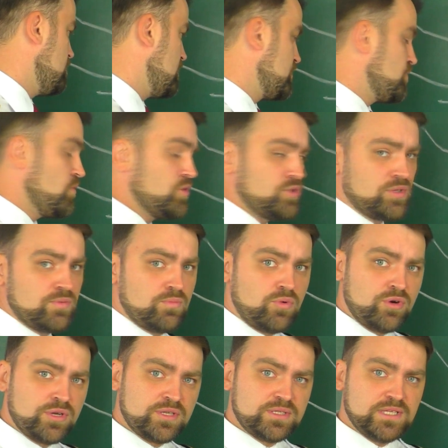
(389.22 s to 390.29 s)
But what
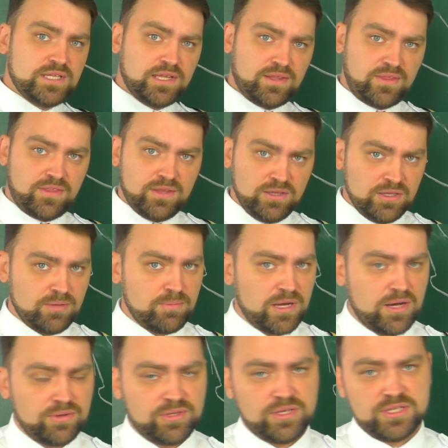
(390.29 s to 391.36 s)
Boeing didn't think
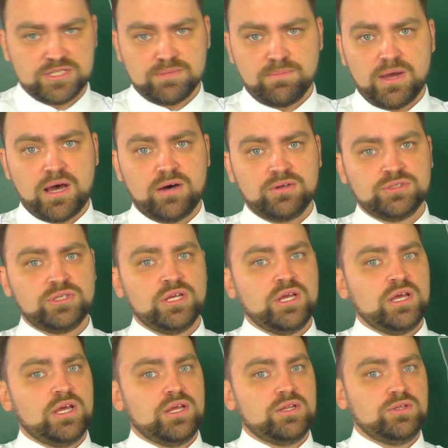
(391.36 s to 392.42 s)
about is about
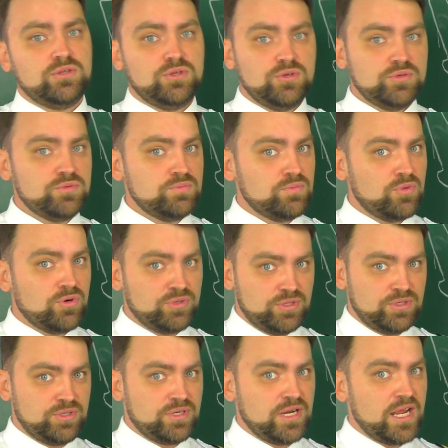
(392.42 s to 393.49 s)
new
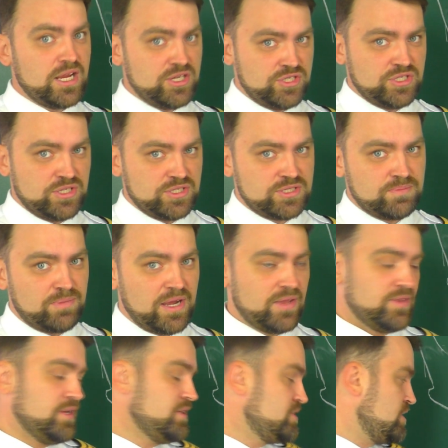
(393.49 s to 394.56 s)
modern engines.
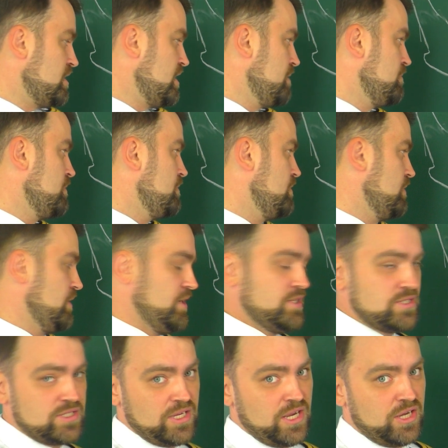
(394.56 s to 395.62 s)
By that time,
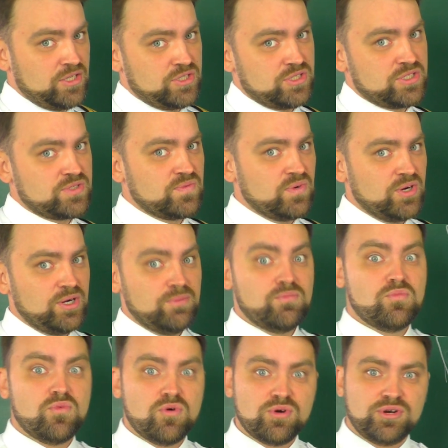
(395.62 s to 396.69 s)
these engines were
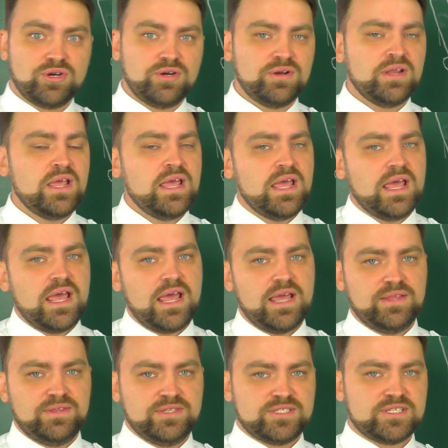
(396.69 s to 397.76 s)
modern,
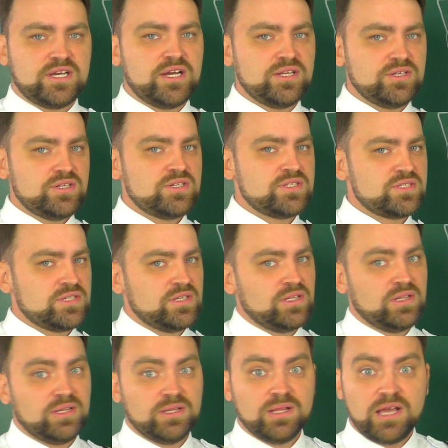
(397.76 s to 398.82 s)
and designers
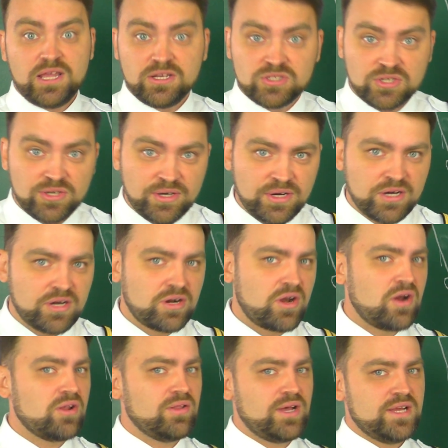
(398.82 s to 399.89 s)
later
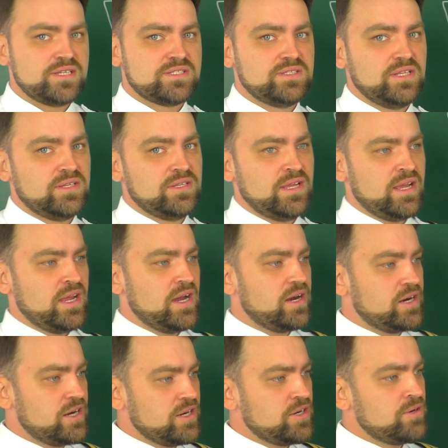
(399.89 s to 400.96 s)
realized that the
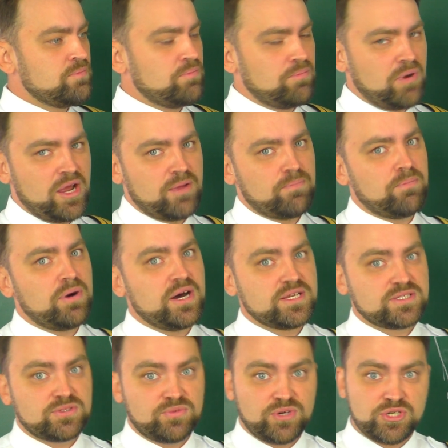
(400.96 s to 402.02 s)
higher
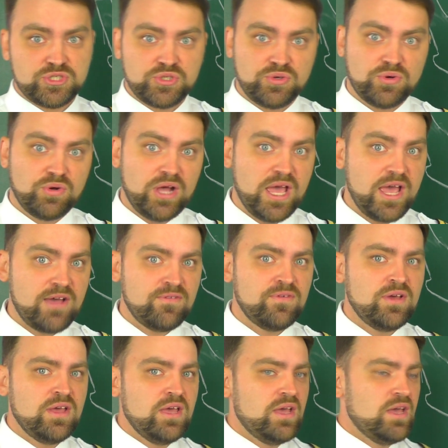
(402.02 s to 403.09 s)
bypass ratio you
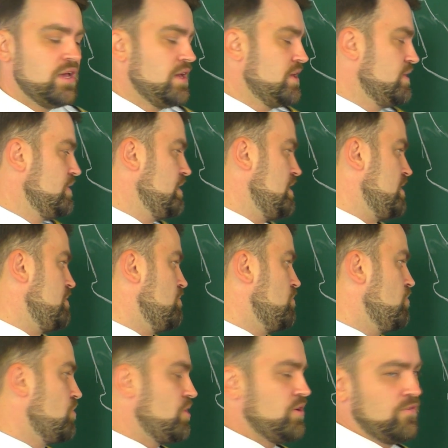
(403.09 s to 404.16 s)
have, the
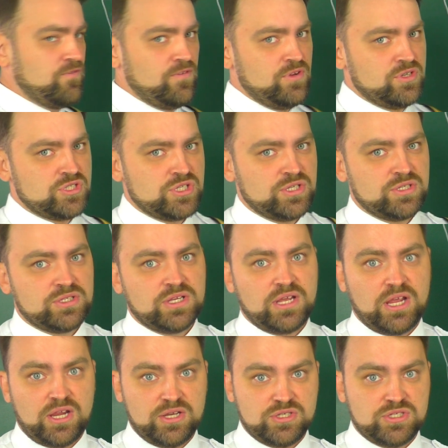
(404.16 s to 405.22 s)
more efficient
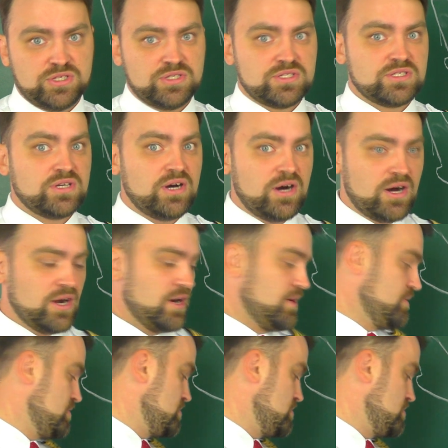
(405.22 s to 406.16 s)
engines are.